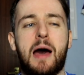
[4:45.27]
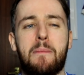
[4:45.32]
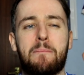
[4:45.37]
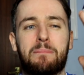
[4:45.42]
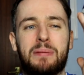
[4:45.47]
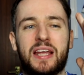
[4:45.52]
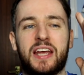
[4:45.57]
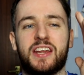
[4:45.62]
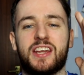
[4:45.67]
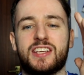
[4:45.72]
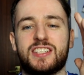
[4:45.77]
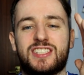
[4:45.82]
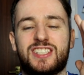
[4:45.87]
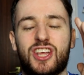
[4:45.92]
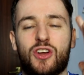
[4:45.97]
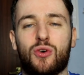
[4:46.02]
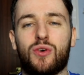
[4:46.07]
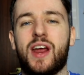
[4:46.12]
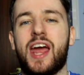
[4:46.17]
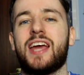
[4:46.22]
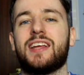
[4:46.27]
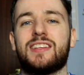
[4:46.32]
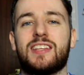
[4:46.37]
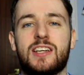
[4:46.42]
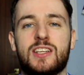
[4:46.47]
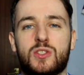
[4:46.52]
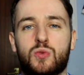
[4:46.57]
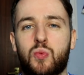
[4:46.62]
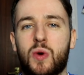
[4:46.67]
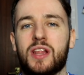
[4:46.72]
a player that's direct and
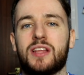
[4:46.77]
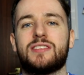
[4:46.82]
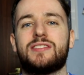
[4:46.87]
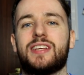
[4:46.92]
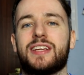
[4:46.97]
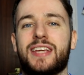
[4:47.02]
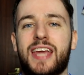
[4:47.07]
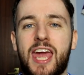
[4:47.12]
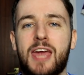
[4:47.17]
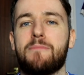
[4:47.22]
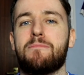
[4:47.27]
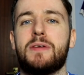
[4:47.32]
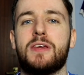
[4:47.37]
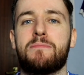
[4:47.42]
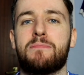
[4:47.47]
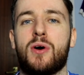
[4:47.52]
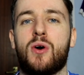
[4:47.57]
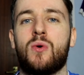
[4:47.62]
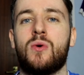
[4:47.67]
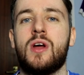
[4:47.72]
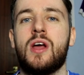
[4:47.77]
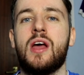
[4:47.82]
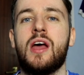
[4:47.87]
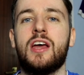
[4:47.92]
is willing to get people.